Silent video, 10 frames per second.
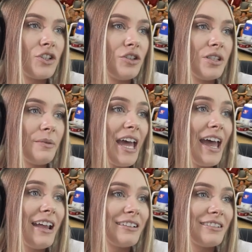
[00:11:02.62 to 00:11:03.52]
Do
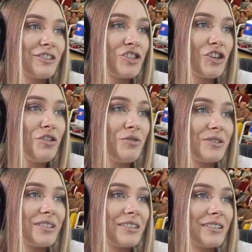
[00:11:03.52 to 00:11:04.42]
something! Shoot!
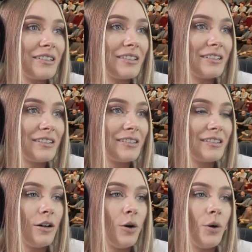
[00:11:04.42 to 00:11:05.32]

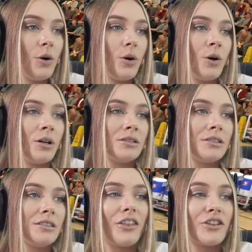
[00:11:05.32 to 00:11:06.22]
Oh,
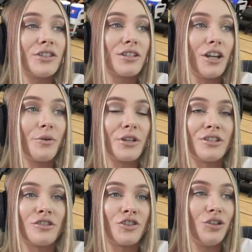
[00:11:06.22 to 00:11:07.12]
the
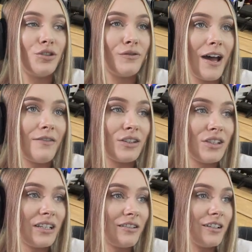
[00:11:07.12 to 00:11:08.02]
slowest shoot you've ever seen in